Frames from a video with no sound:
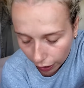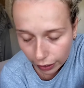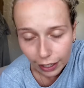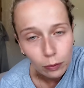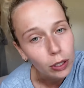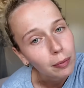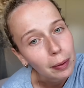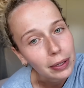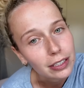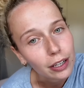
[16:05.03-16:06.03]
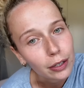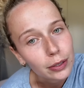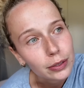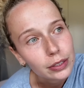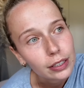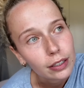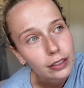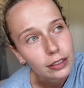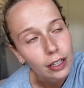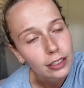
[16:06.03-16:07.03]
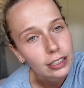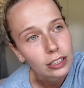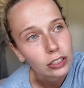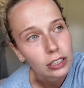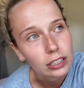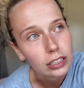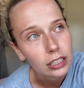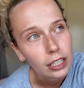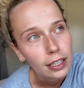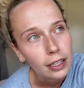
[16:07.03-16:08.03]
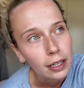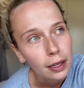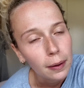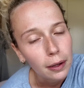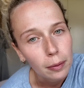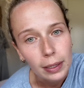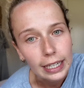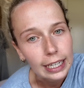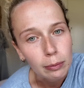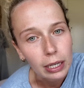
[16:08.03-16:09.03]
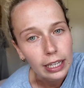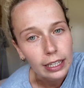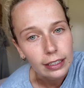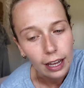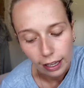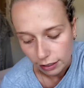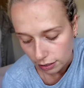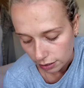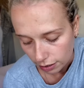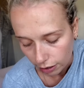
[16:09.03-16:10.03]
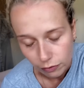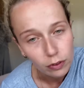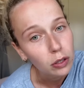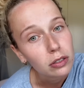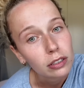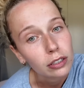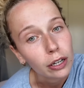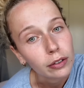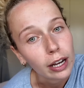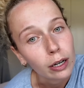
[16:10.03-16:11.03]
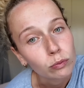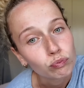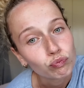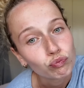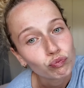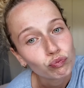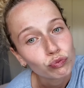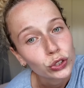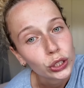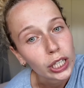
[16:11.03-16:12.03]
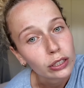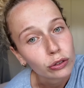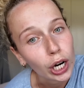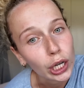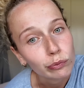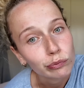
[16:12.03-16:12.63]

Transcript: And then one of my big toes started to just completely bleed and I've lost a toenail. So that's great.